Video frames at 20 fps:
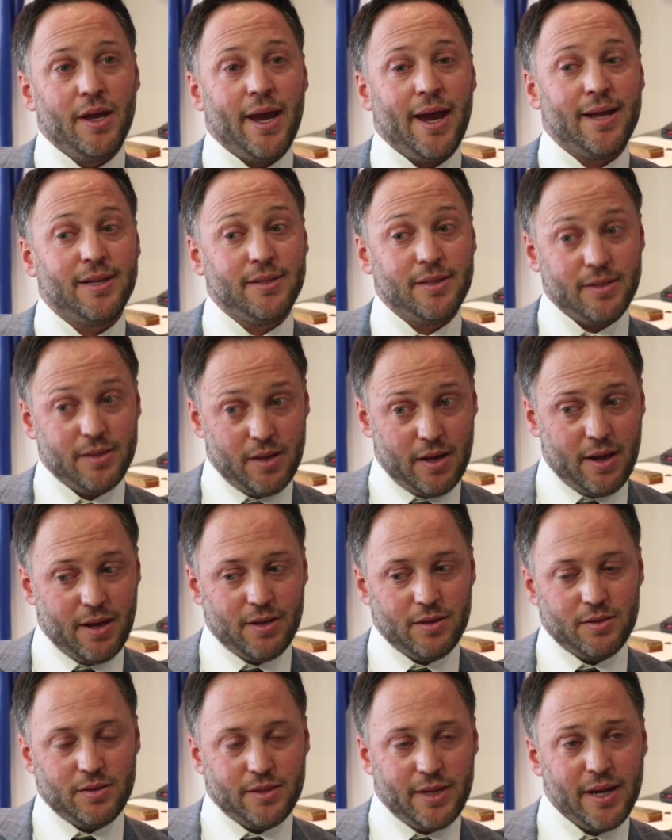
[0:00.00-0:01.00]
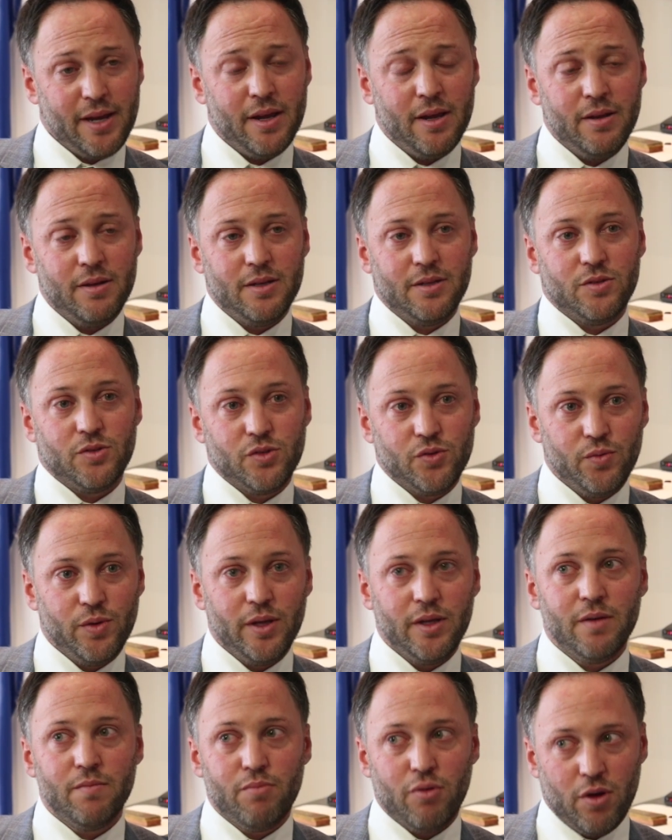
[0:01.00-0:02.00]
And second, it's
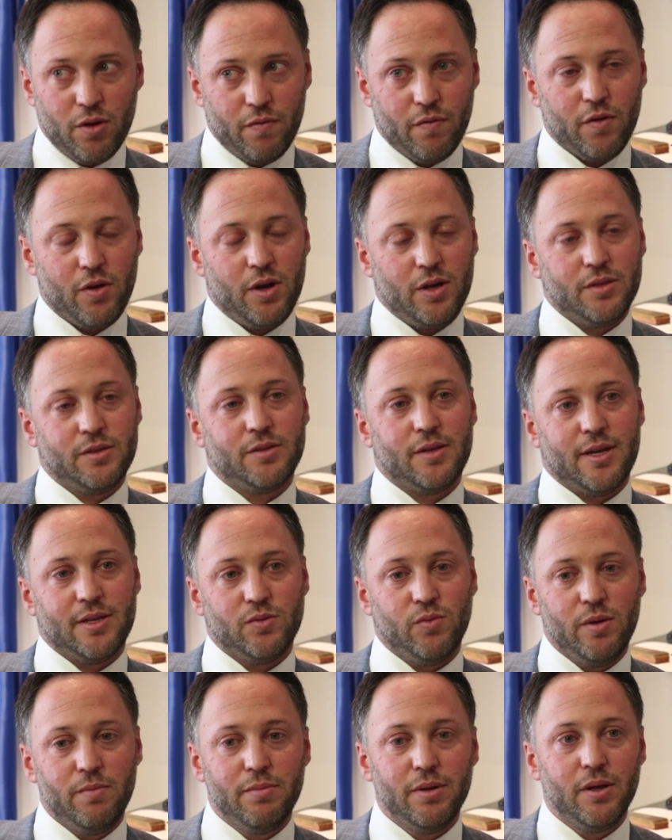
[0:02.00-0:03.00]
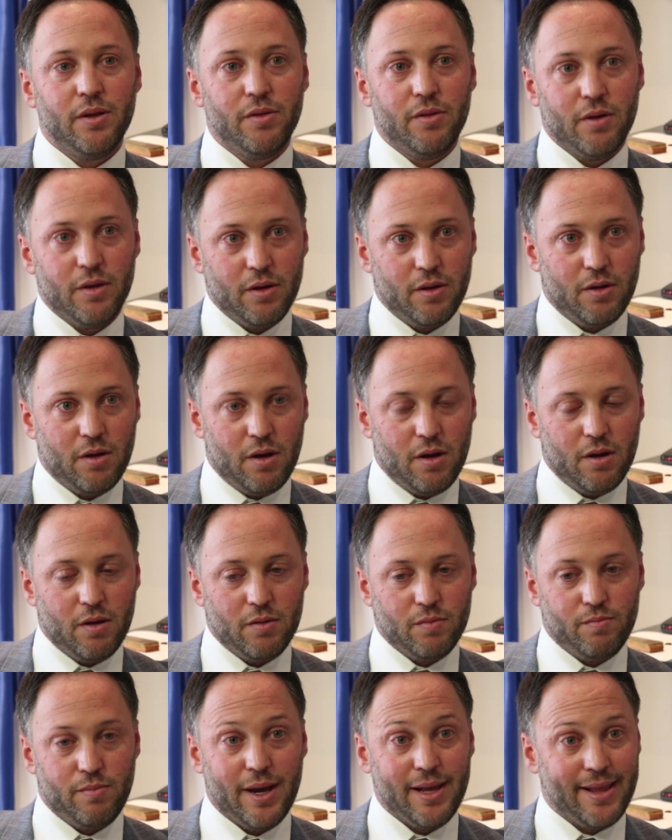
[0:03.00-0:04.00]
really important for us as we build
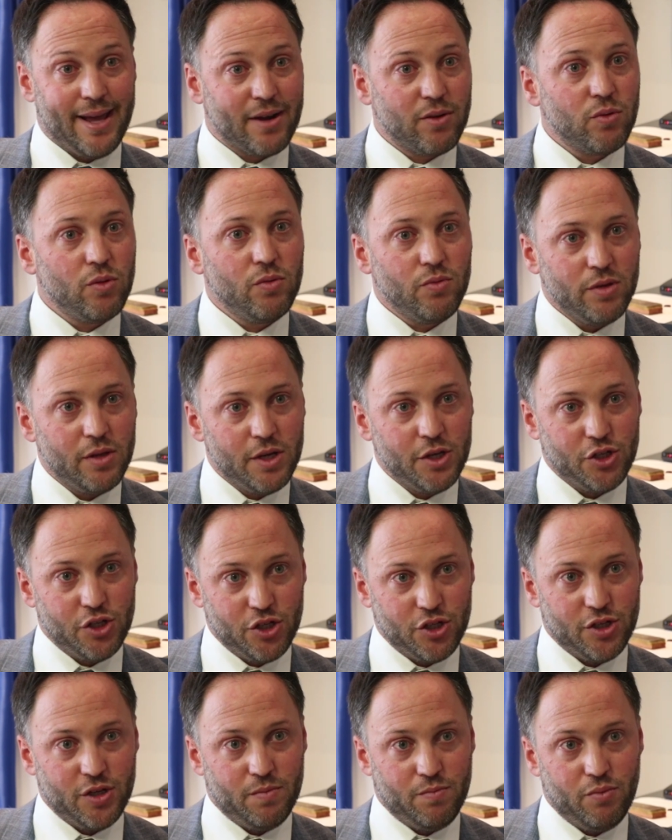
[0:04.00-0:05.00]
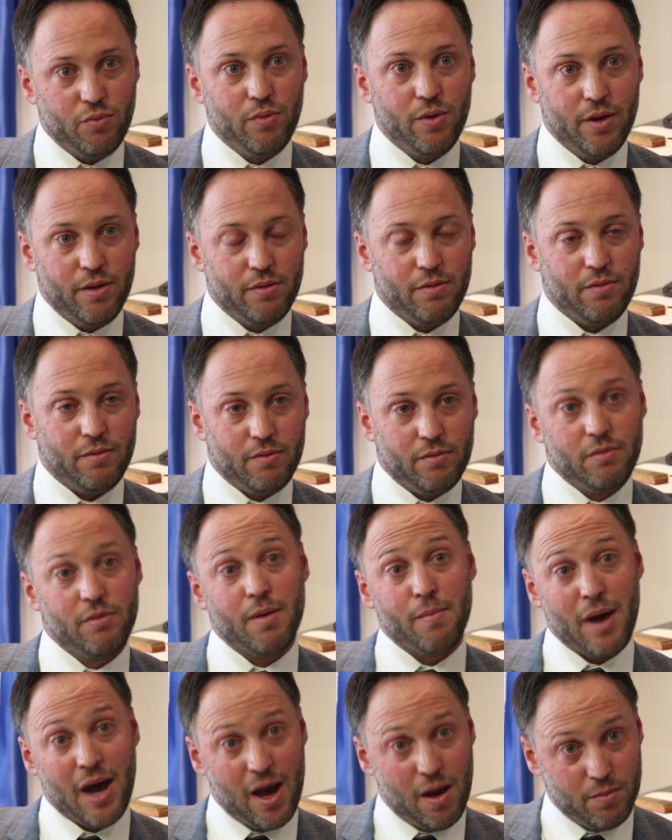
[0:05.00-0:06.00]
our bilateral relationship with
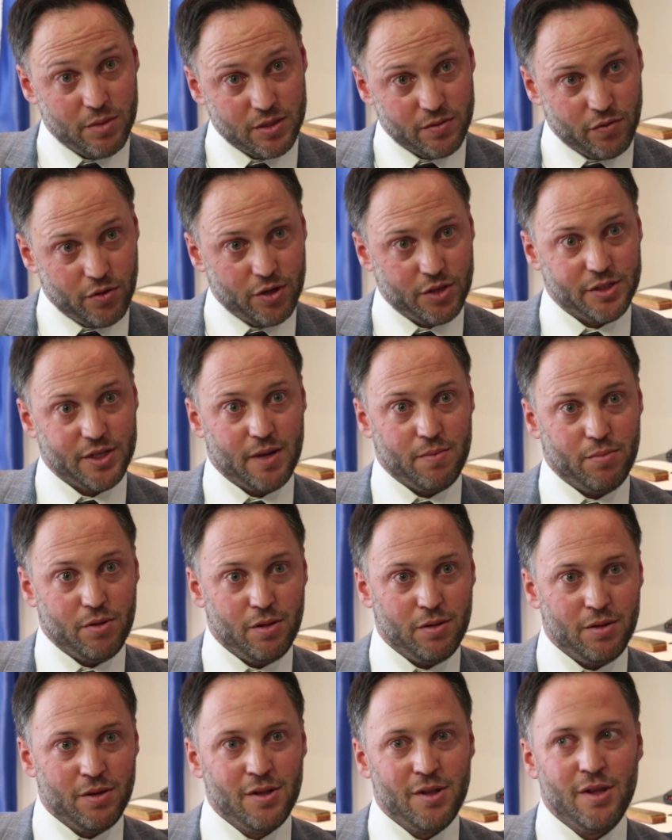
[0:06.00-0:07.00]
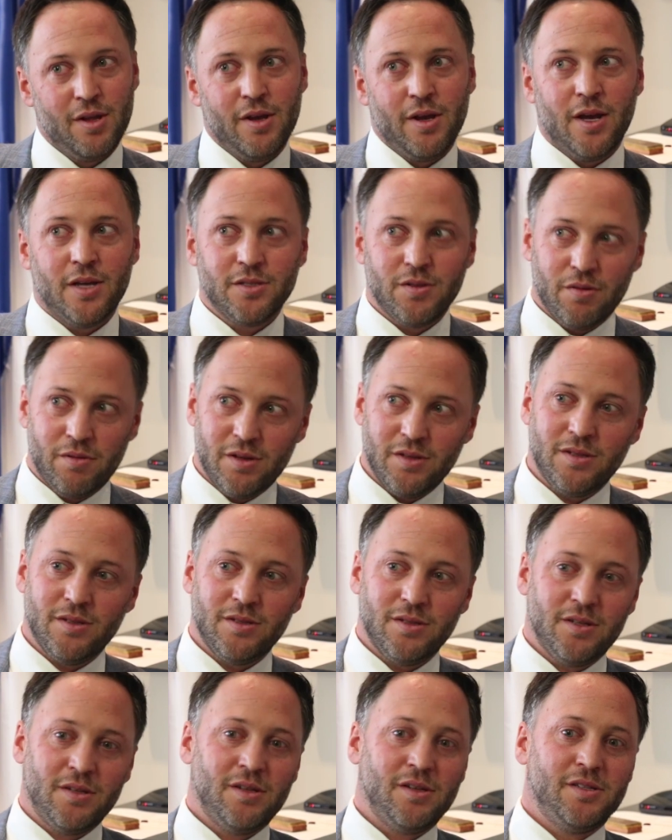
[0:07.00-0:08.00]
the Bahamas, for example. And so this
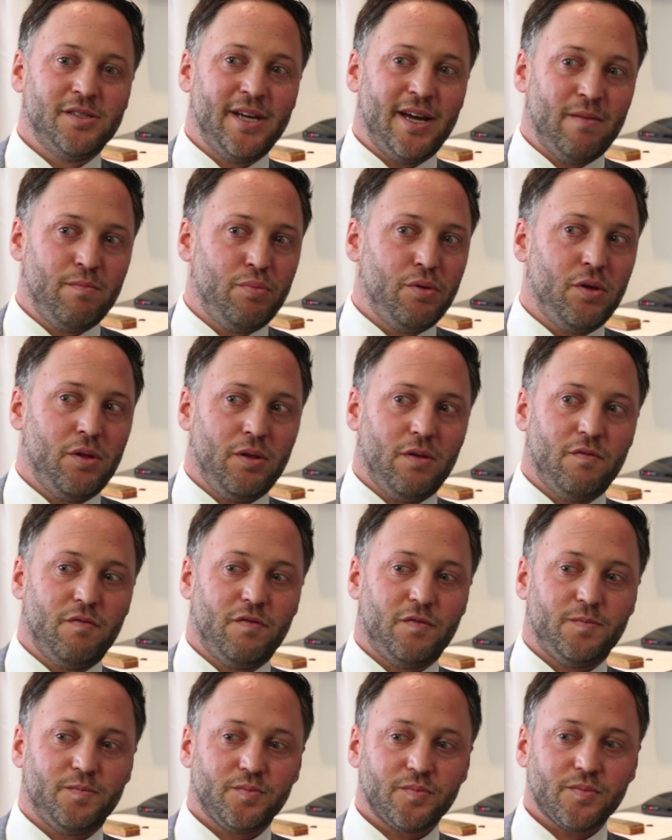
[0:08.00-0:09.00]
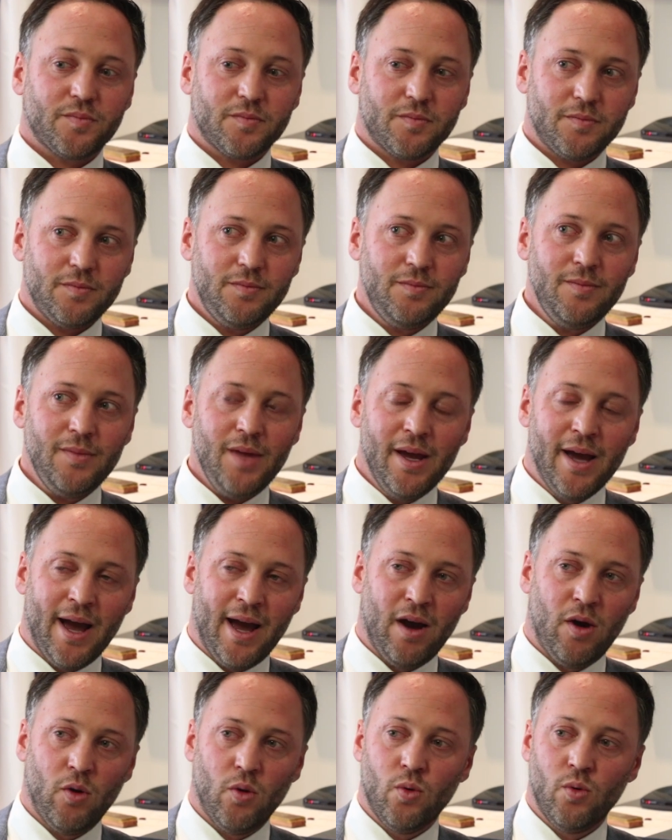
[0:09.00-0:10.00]
is an example of
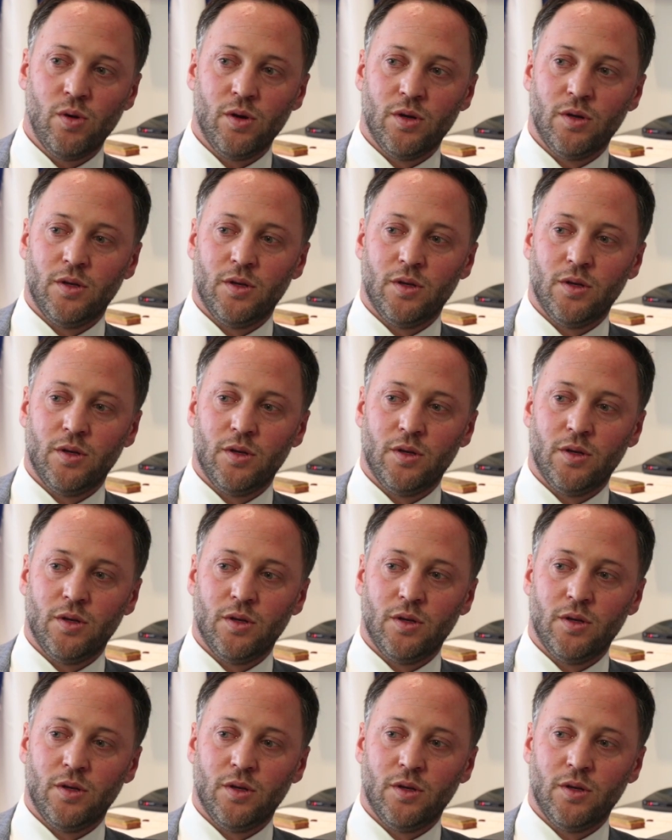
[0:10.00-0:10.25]
how